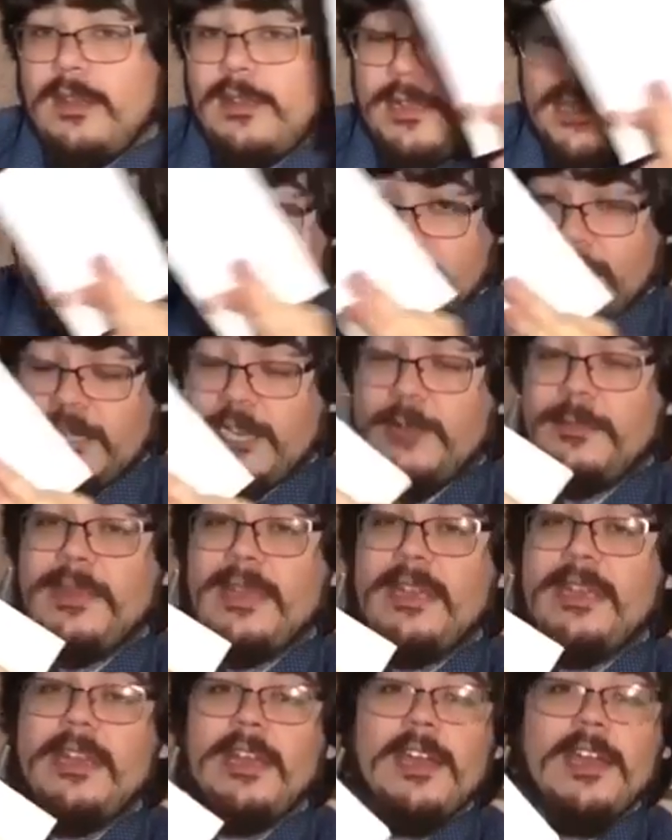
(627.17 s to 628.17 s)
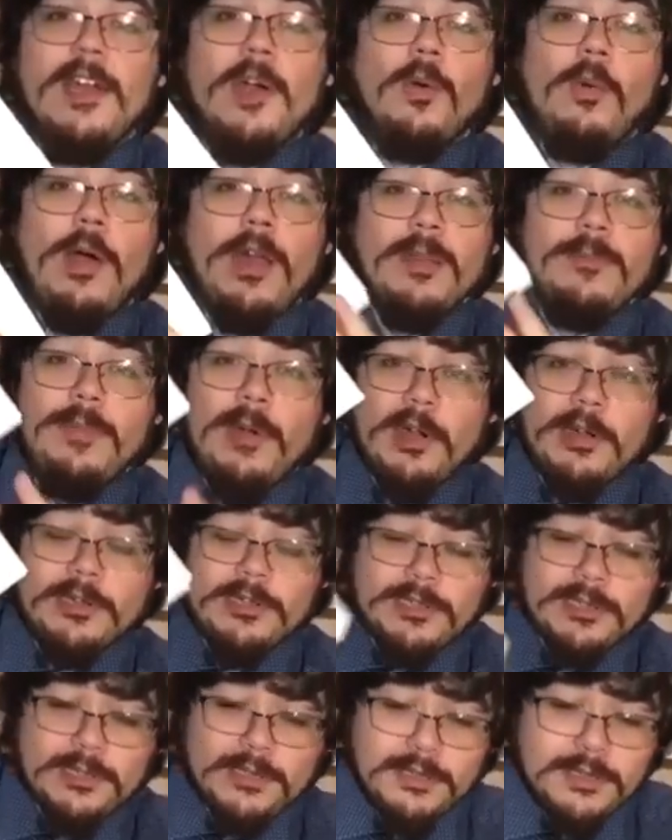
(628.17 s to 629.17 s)
This is gonna be one part.
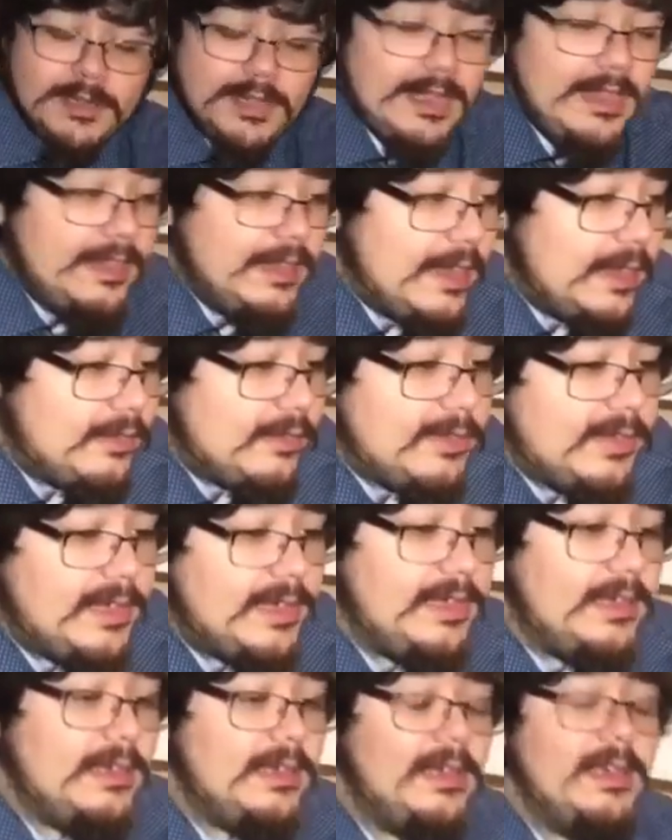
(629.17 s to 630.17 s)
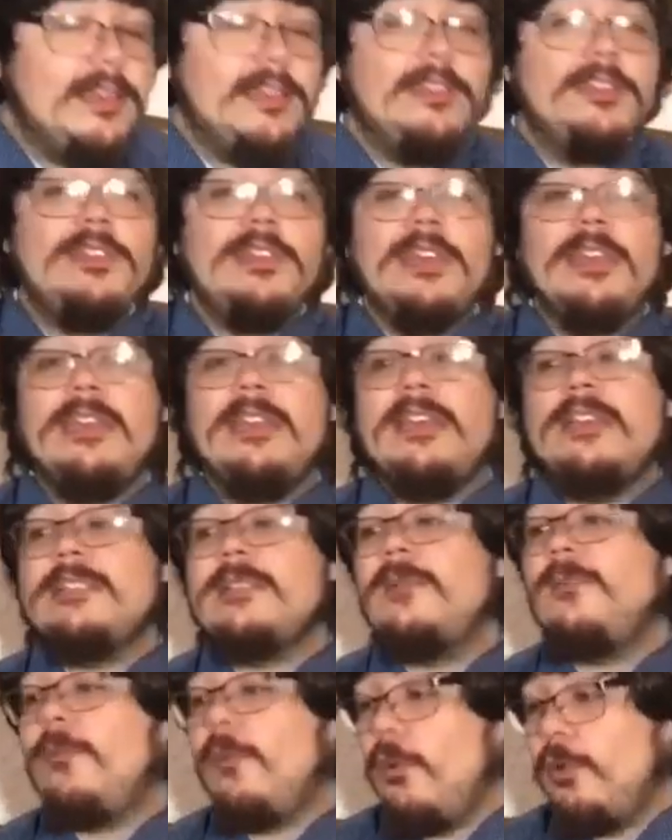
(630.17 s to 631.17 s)
The other thing you need is a
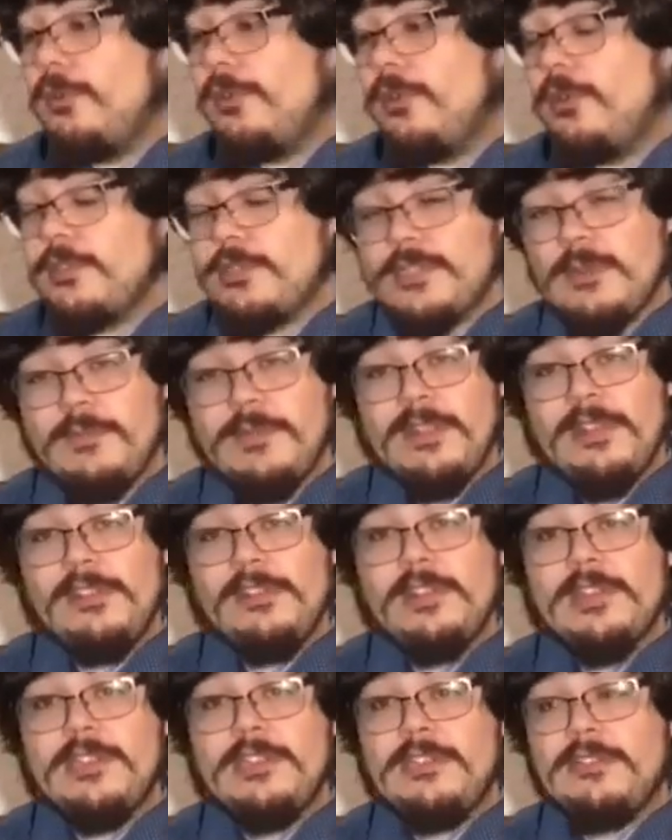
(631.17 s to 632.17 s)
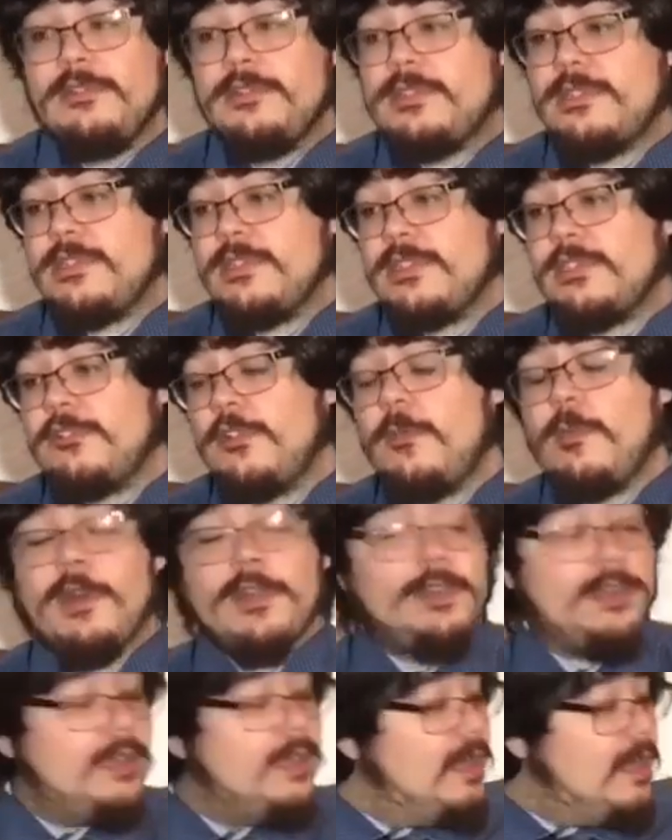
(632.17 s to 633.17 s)
folder or something you can use to strum on.
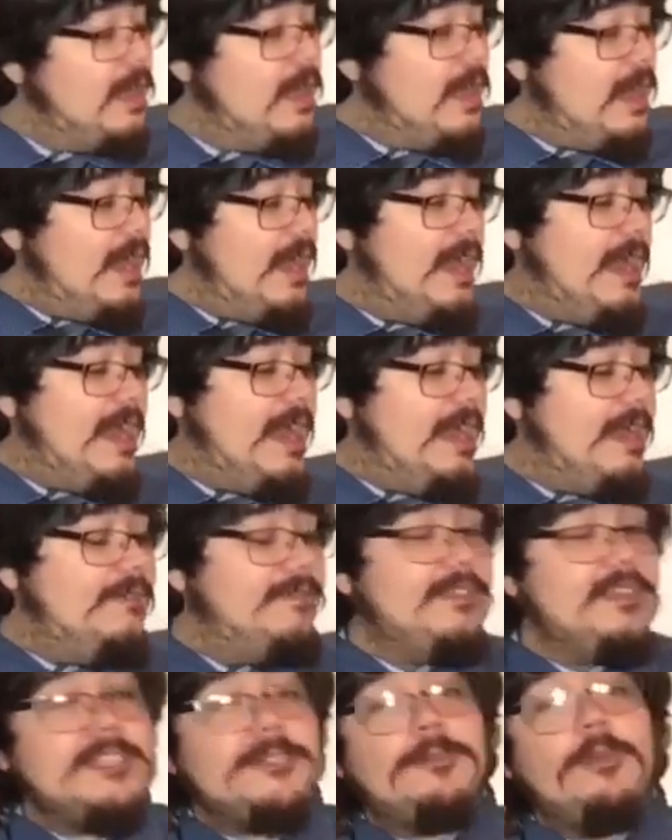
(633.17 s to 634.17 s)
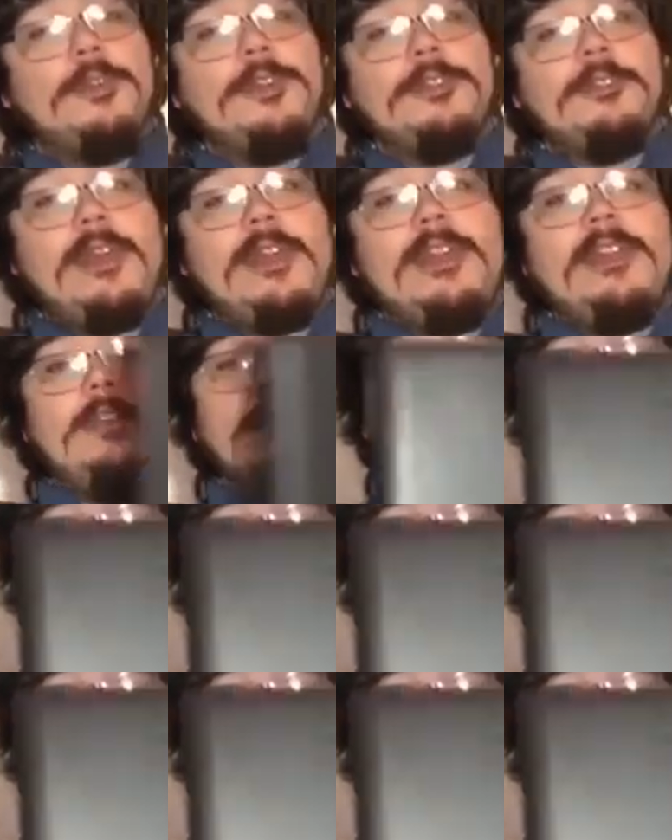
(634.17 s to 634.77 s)
I have this folder right here.